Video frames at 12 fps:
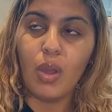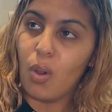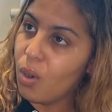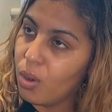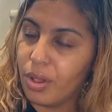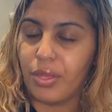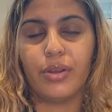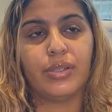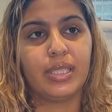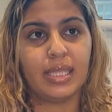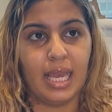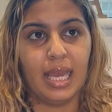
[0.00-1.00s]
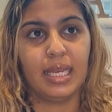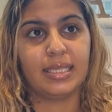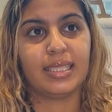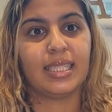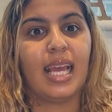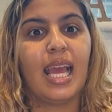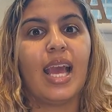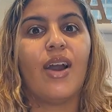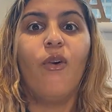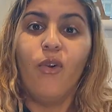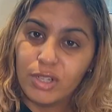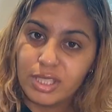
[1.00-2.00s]
all those things
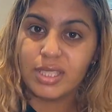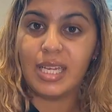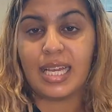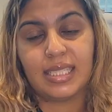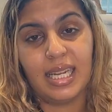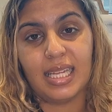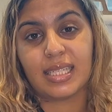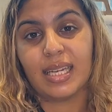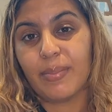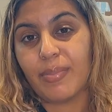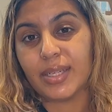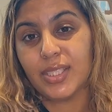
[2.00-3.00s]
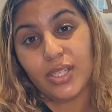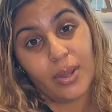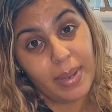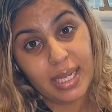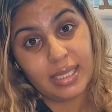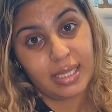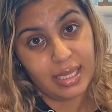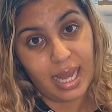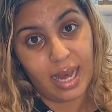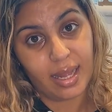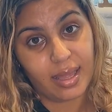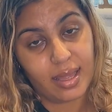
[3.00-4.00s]
also actually has an impact on your mental
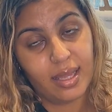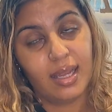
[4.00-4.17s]
health.